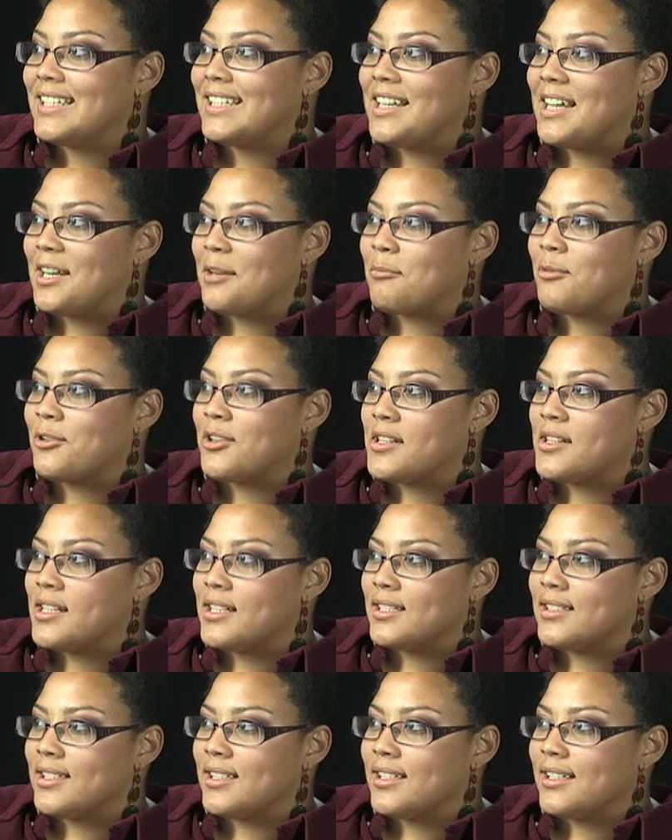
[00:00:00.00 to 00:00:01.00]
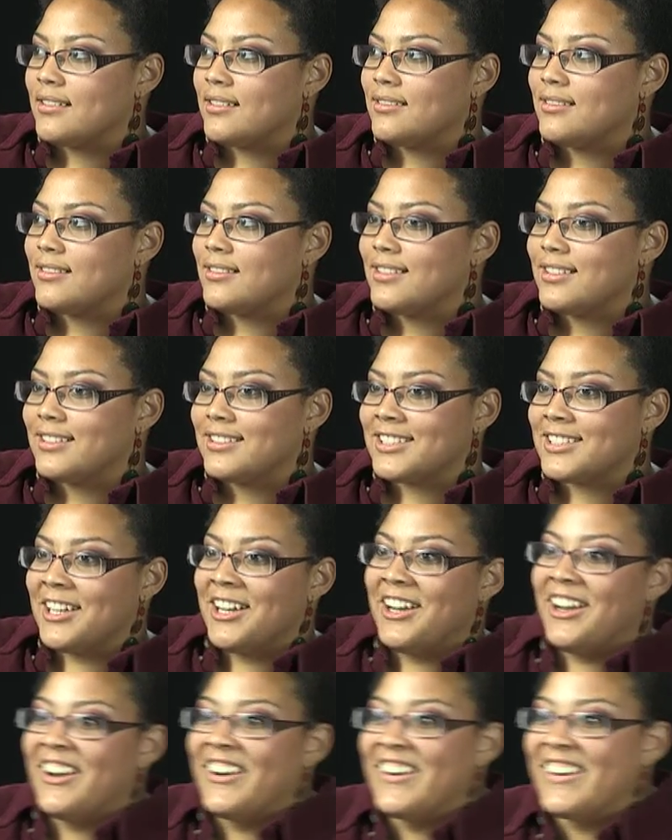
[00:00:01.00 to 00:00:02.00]
he had it pretty easy.
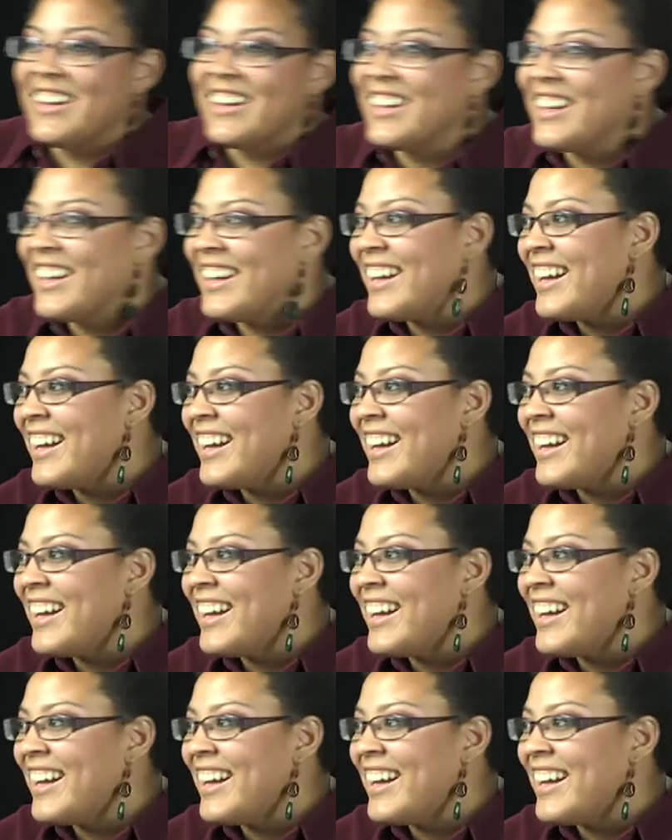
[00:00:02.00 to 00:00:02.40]
So